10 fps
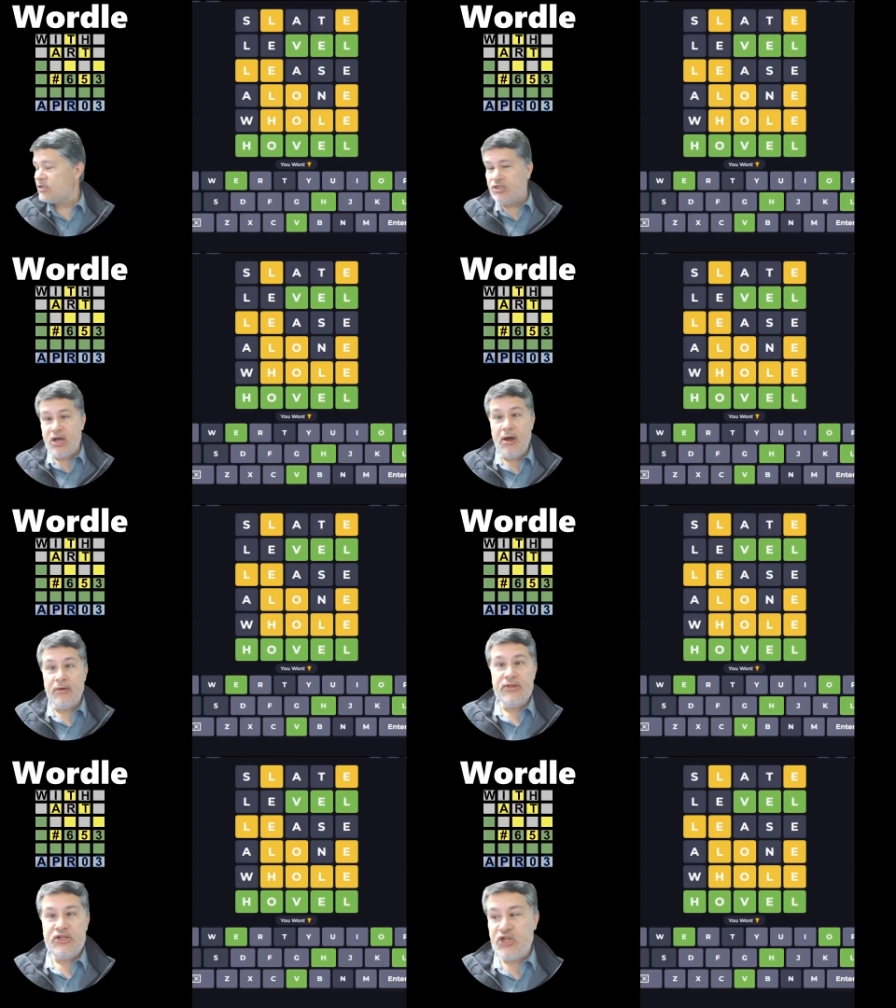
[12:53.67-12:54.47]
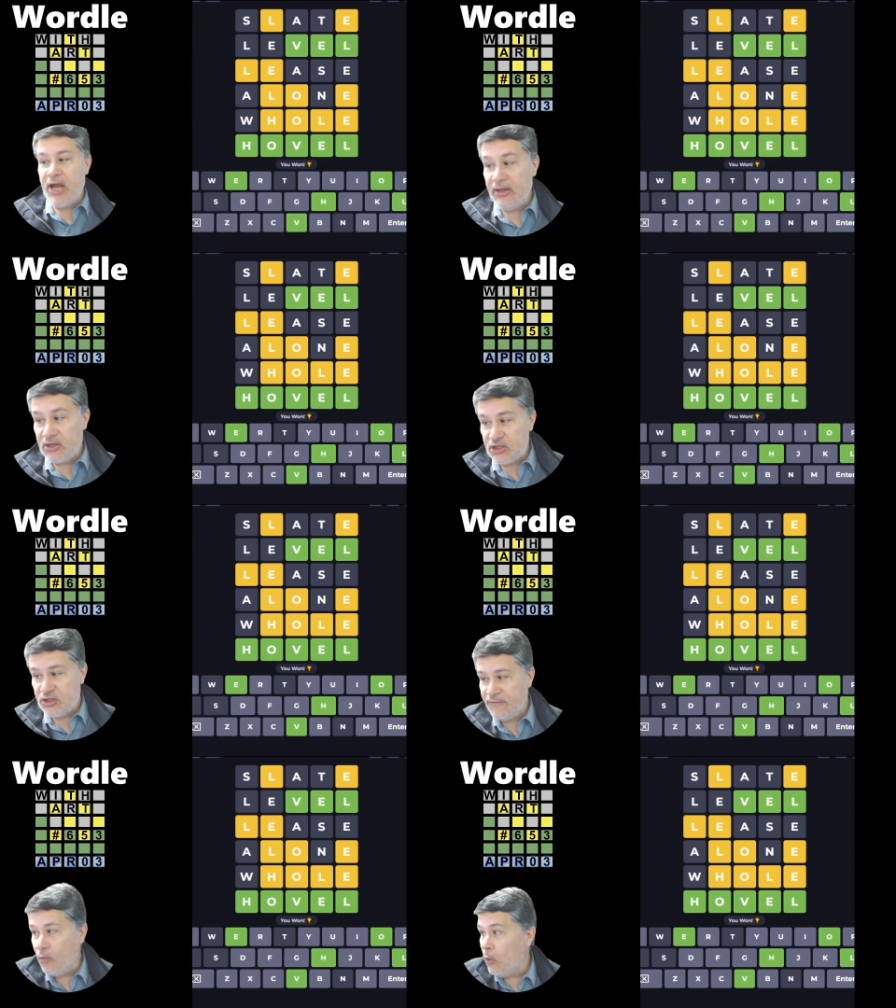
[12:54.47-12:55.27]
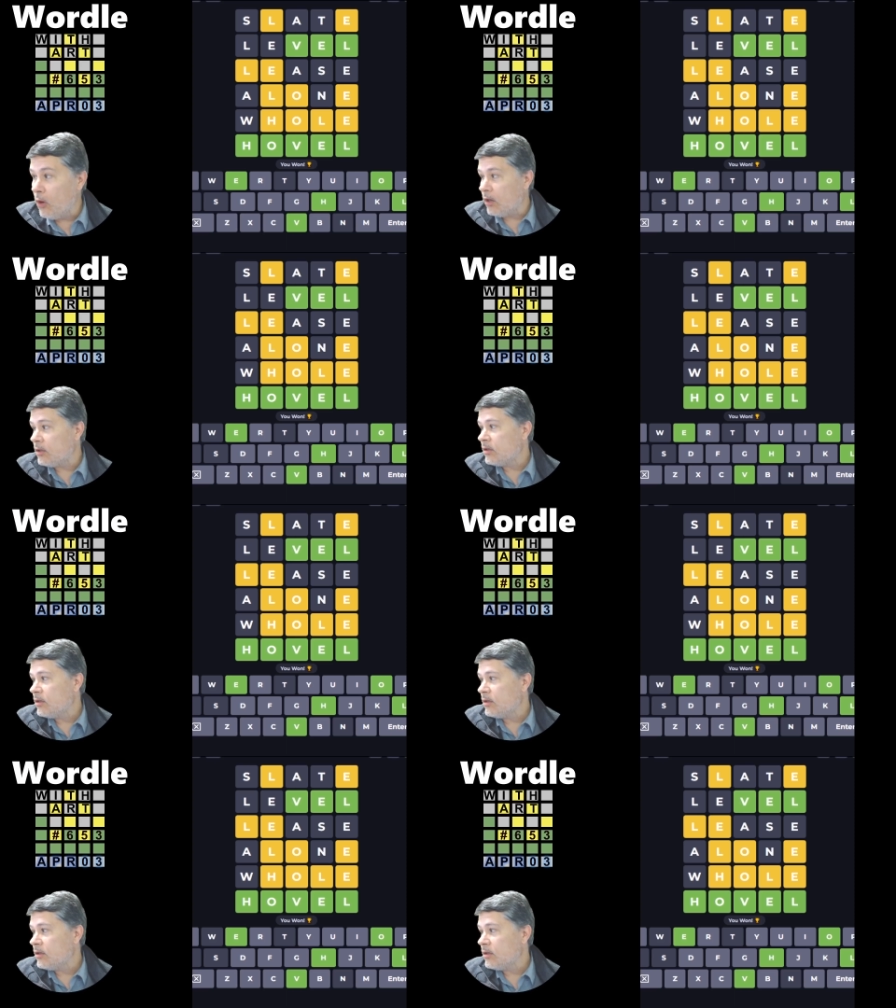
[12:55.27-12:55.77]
So the challenge for